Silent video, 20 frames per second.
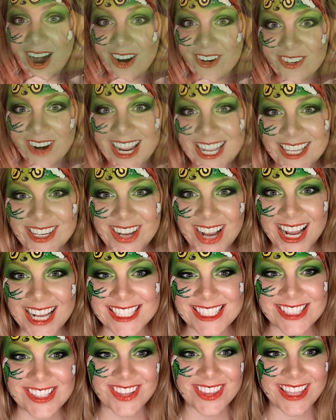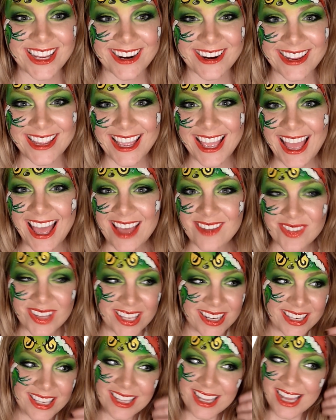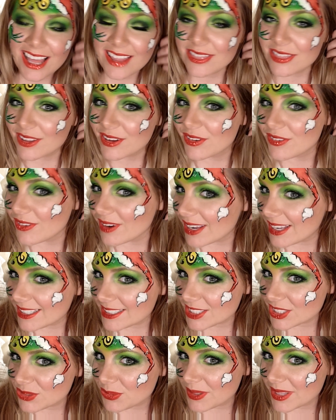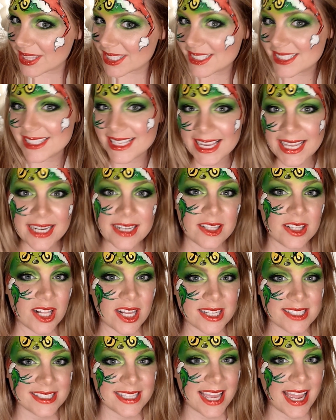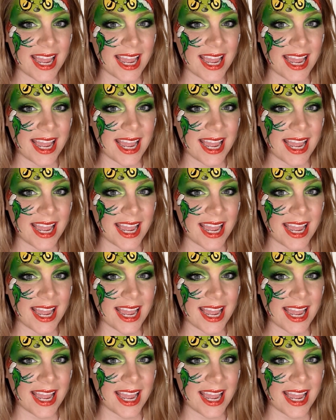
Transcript: All right, you guys, so there you have it. You got the Grinch with the Santa Claus